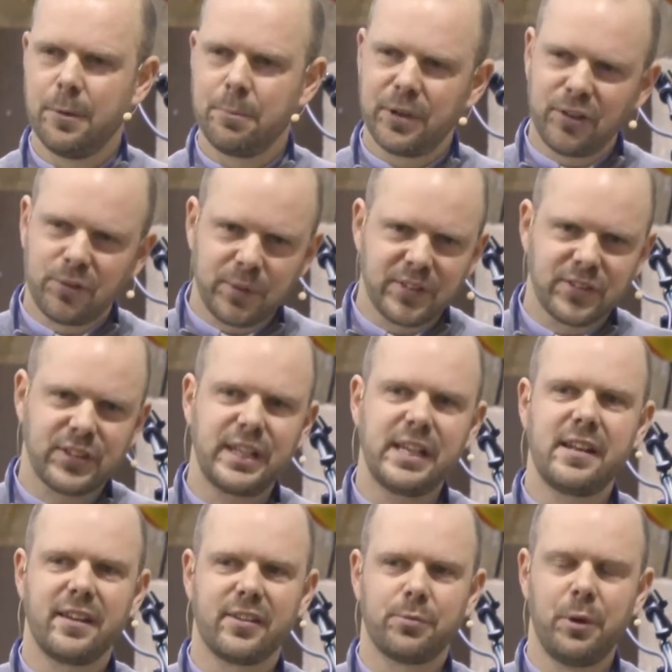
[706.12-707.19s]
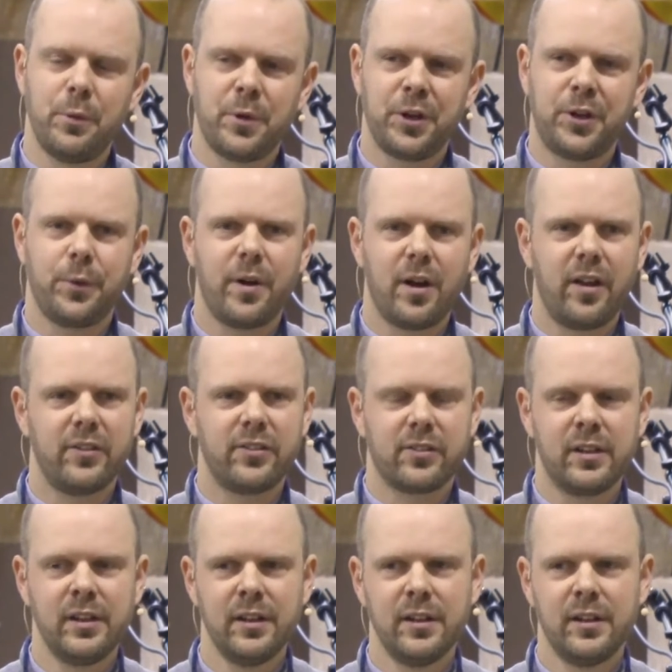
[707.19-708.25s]
But as we see this, we want to
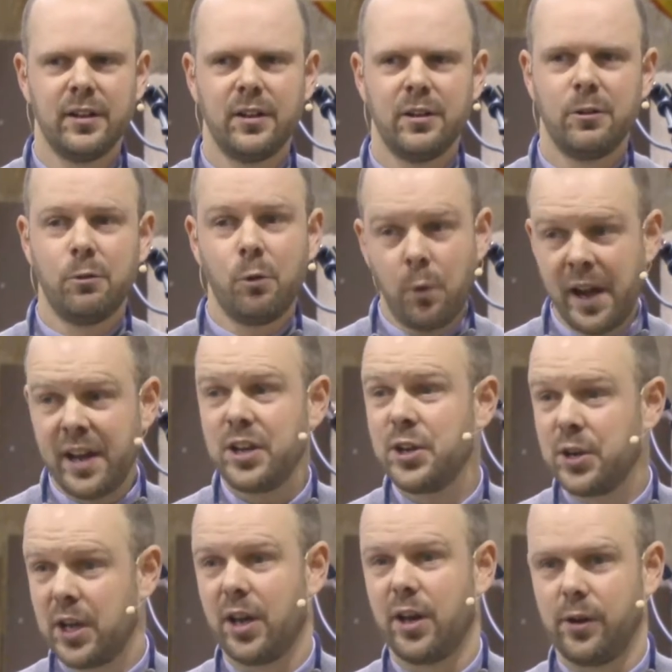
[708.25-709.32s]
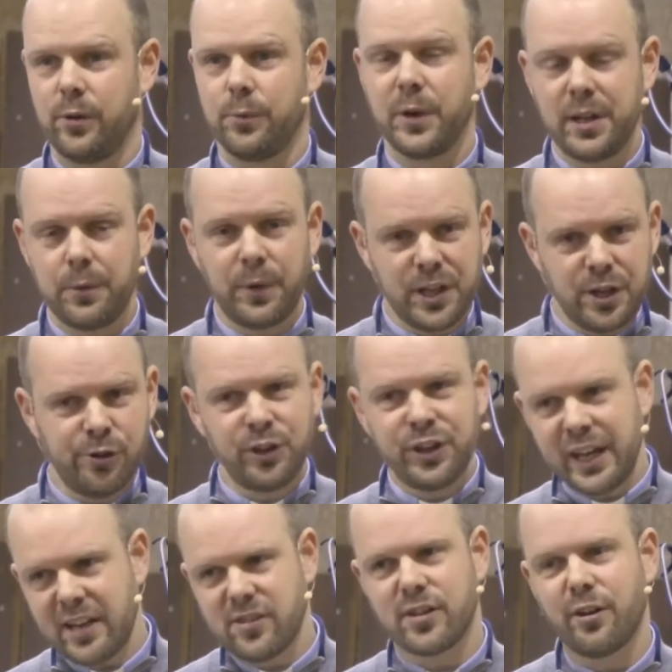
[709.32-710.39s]
ask well, where do you go? When, when you're on
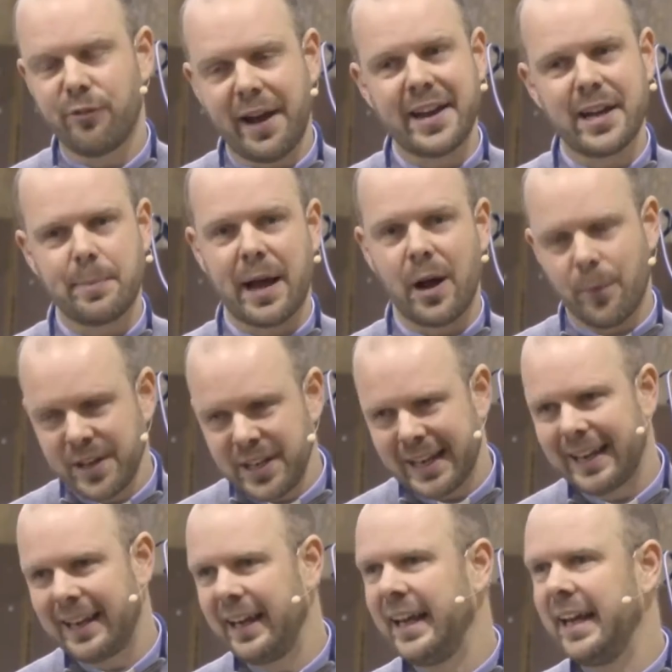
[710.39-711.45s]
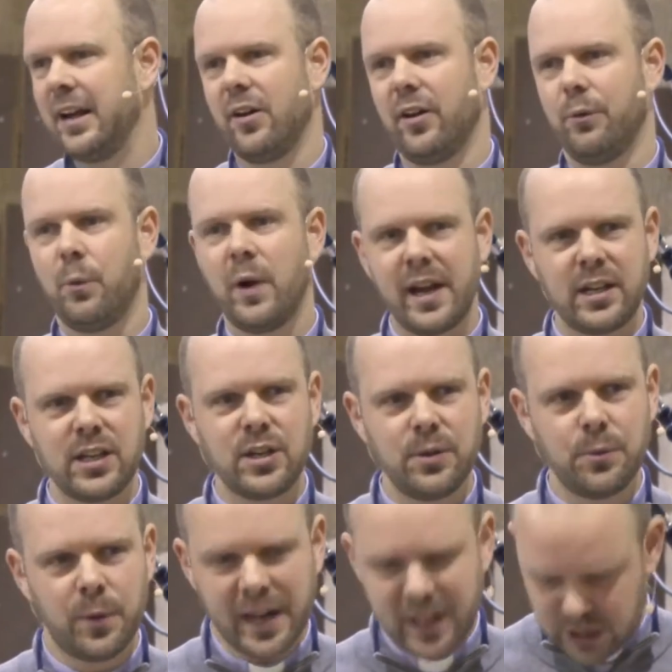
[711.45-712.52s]
the edge of the roundabout, when you're clinging on, where do
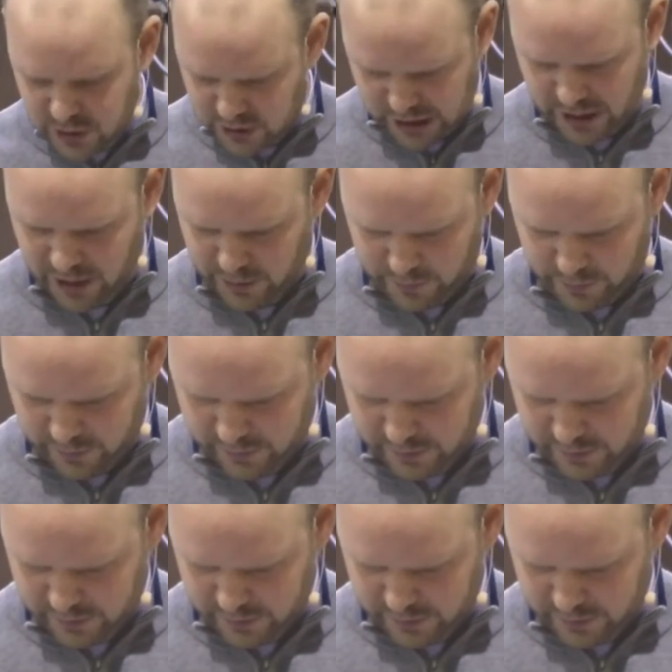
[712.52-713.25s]
you, where do you go